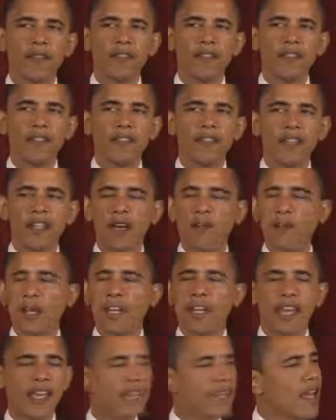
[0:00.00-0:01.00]
These young
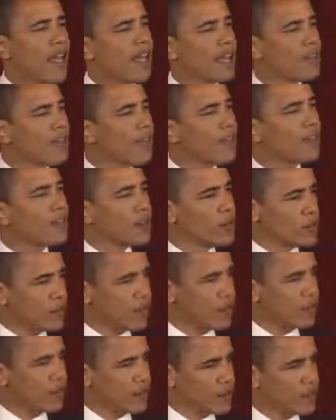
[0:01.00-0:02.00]
men had none of those
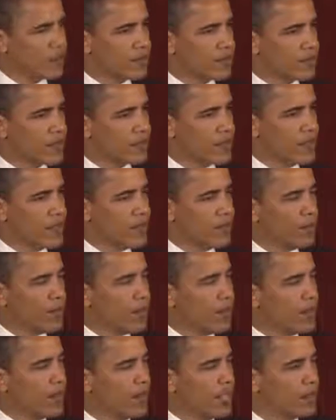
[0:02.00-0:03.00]
things.
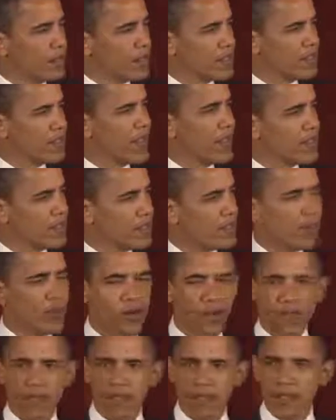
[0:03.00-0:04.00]
But what they possessed
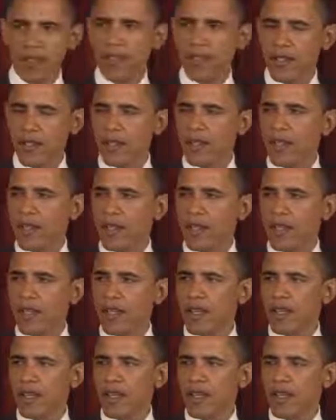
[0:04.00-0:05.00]
was
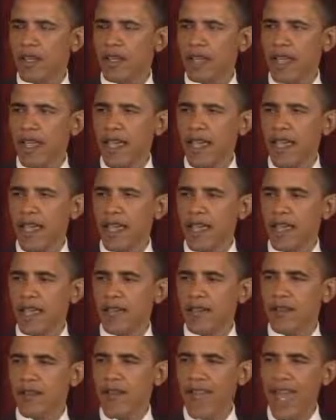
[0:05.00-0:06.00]

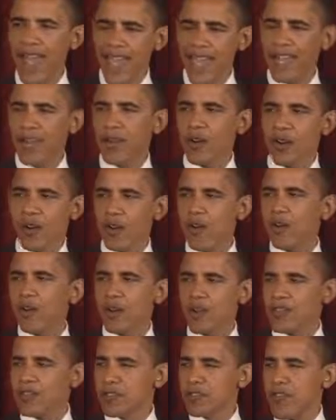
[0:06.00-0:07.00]
a anger
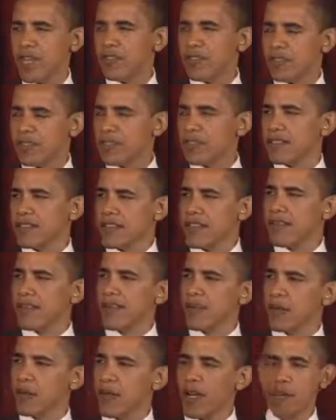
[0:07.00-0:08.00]
over injustice that
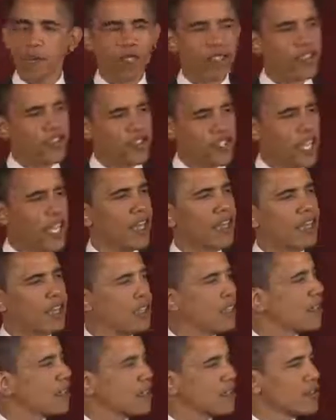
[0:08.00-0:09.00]
they were able to channel
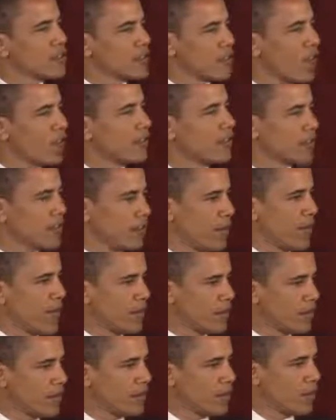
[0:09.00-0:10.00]
in a constructive,
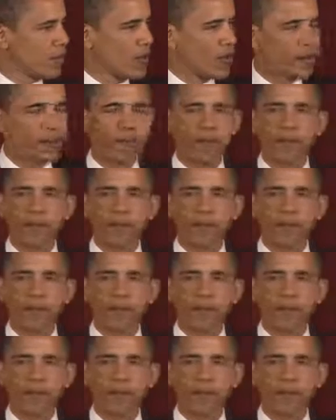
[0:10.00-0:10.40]
positive way.